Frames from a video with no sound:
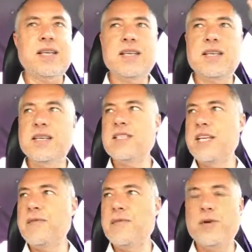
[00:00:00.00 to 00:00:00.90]
a
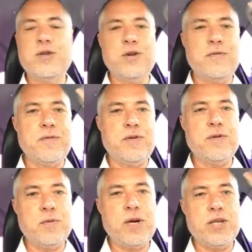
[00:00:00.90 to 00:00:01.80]
safe future for
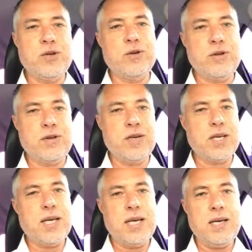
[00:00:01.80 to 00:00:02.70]
white children,
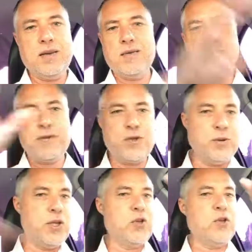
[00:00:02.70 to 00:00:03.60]
okay? And for
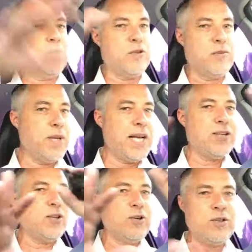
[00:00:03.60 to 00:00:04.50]
Jewish children, black
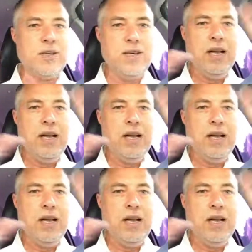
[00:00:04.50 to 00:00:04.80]
children,